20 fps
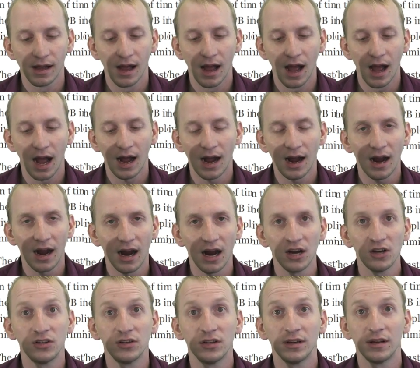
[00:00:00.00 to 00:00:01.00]

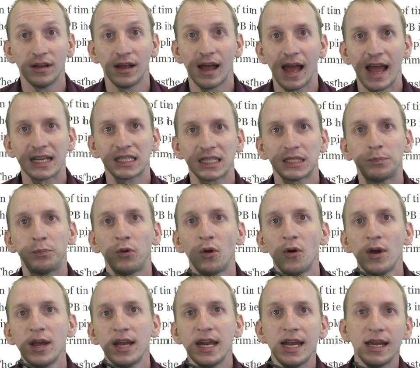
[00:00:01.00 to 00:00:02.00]
are
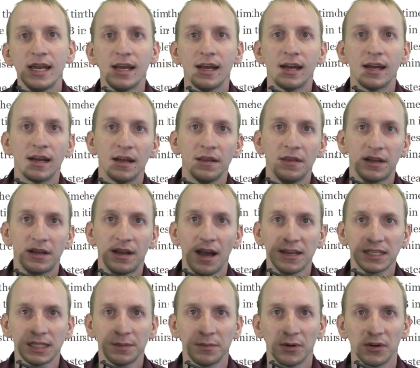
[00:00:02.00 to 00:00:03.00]
exploiting the
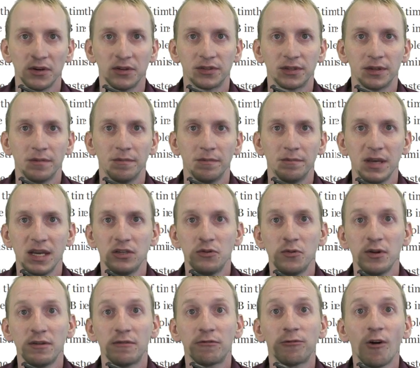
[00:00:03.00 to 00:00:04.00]
customers,
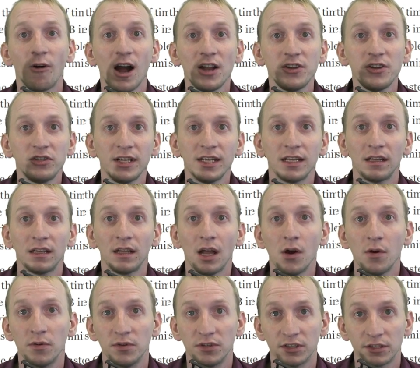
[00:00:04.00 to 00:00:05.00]
doing fraudulent
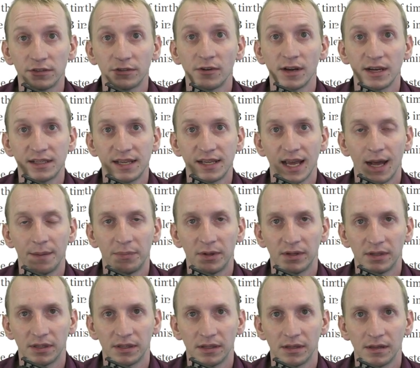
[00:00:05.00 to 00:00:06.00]
loans, for
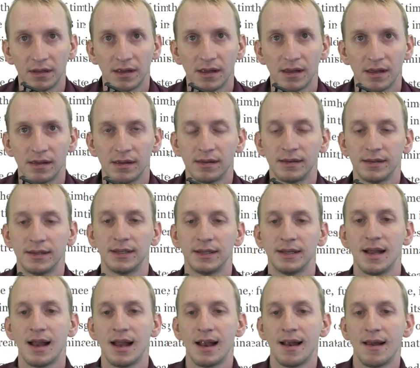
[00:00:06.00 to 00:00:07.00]
example.
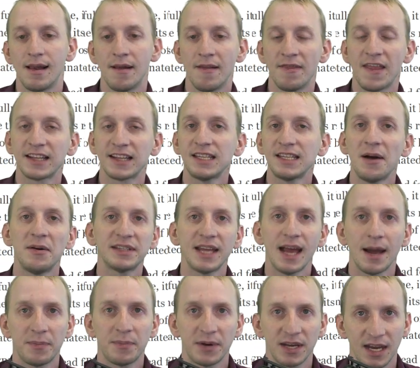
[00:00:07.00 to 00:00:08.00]
That's not what's
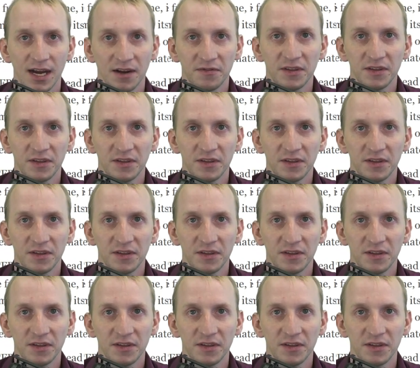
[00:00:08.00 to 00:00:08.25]
happening here. This